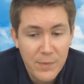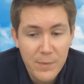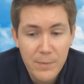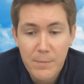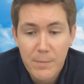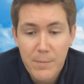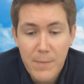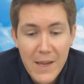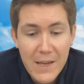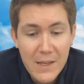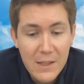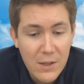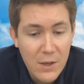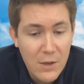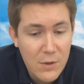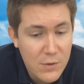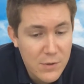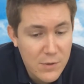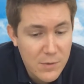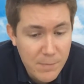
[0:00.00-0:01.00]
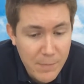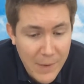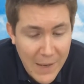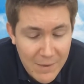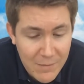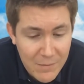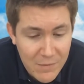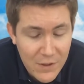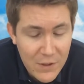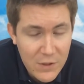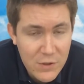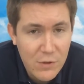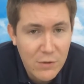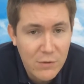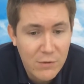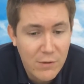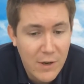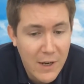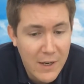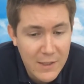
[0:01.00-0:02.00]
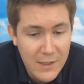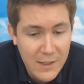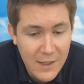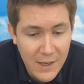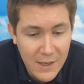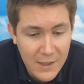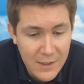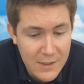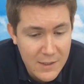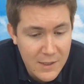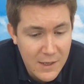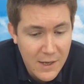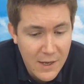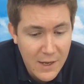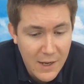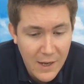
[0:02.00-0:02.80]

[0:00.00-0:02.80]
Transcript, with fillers: make those pamphlets or write that